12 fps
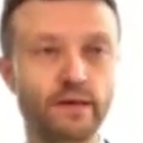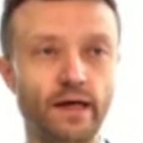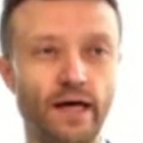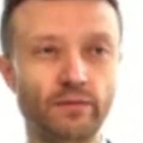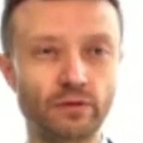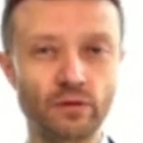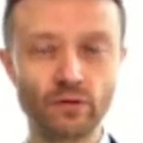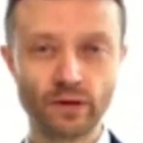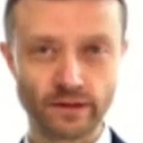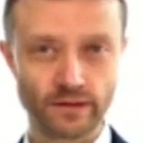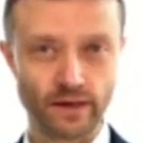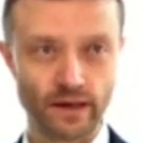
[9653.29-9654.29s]
I would look at
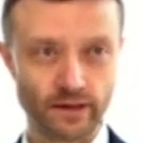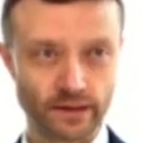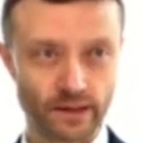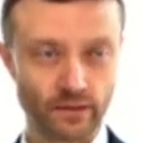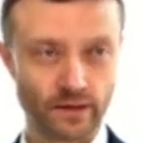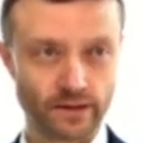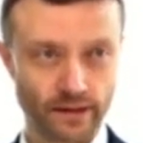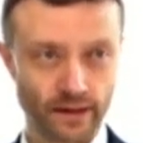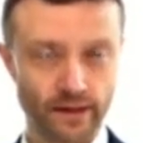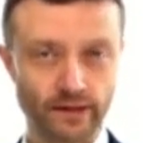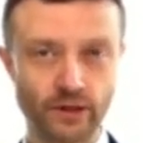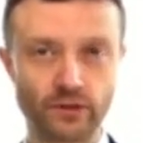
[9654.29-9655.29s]
the article once
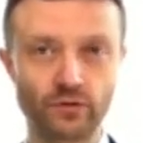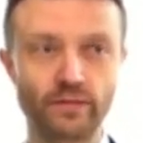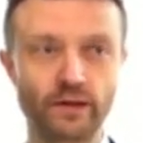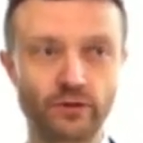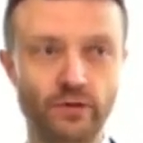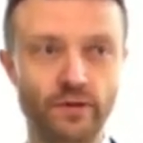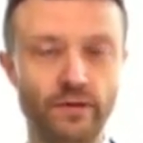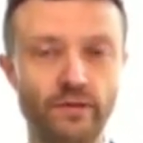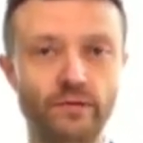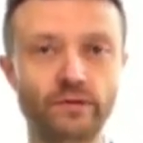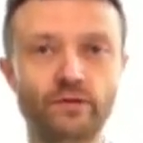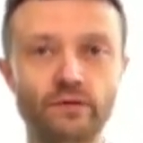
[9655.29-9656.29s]
again just to make sure that there
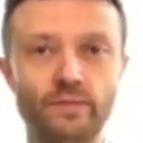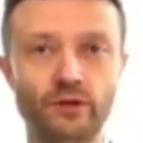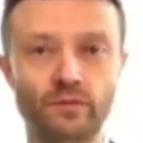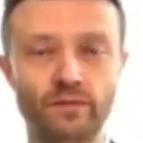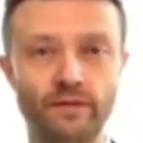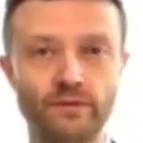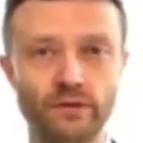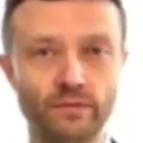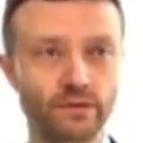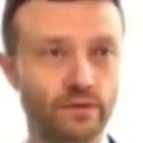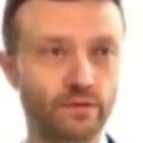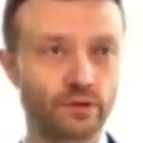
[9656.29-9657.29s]
is no special
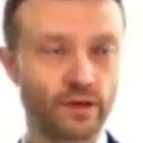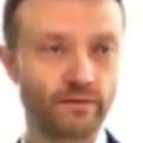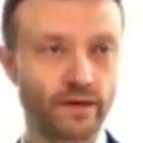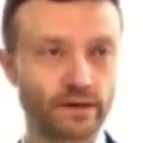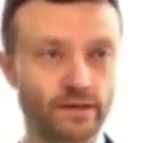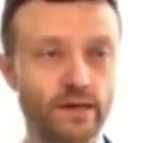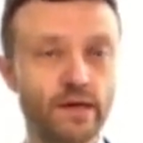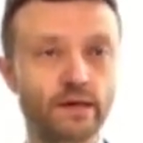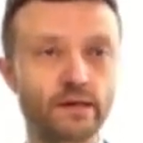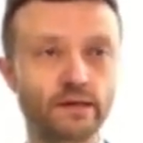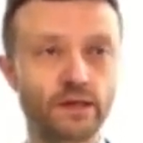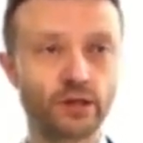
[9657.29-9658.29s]
provision which affects
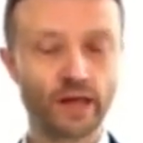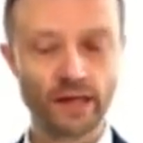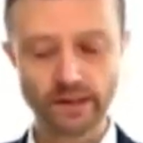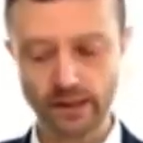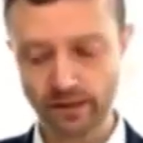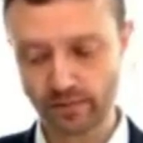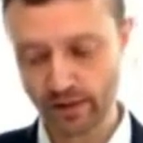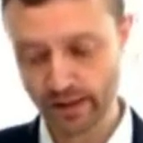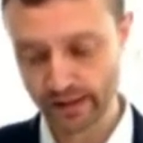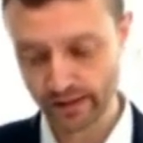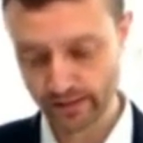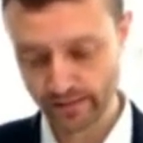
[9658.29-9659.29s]
such cases.
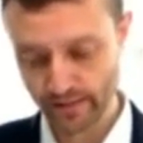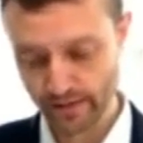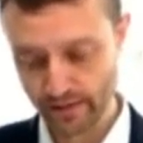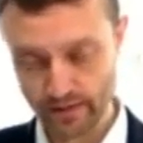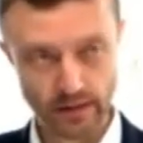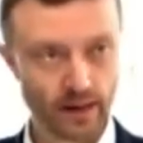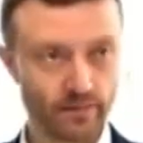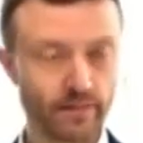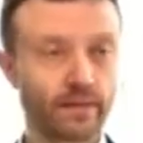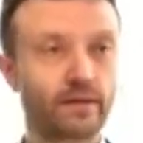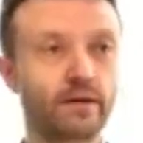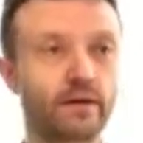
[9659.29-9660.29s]
But yeah,
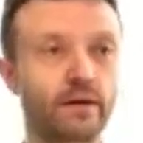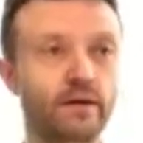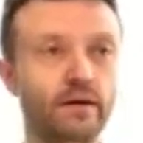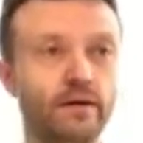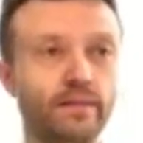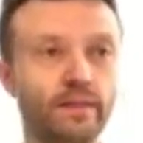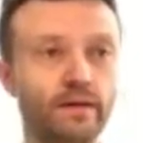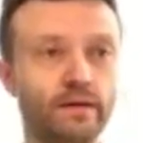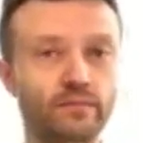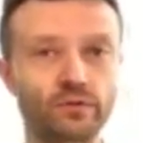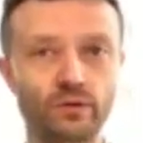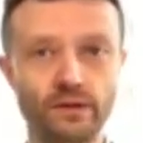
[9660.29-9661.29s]

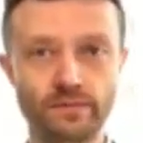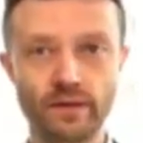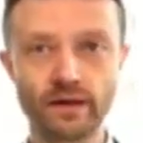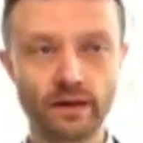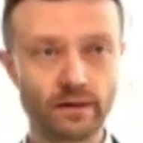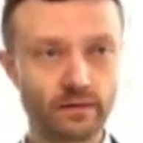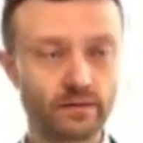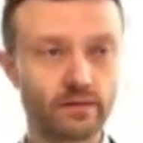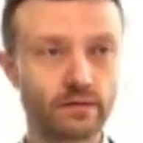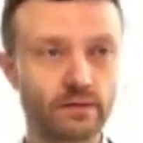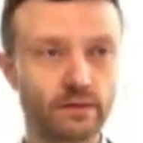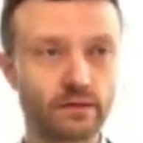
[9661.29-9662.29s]
broadly speaking,
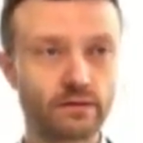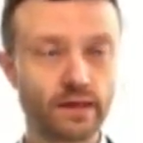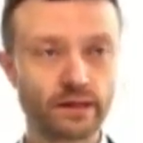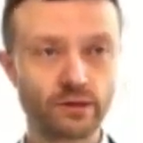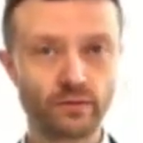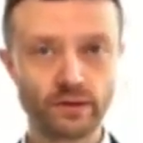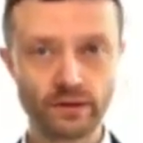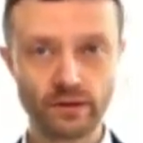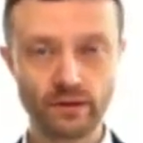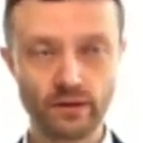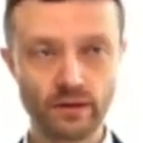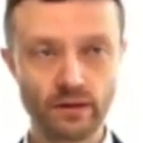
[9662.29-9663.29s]
tax treaty
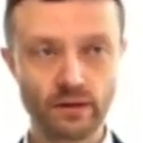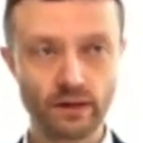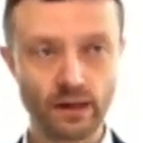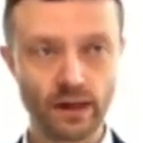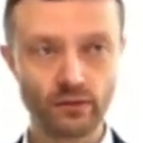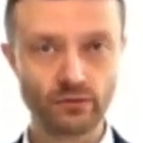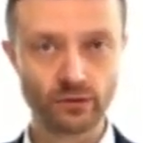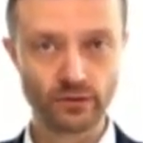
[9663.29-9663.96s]
allowed to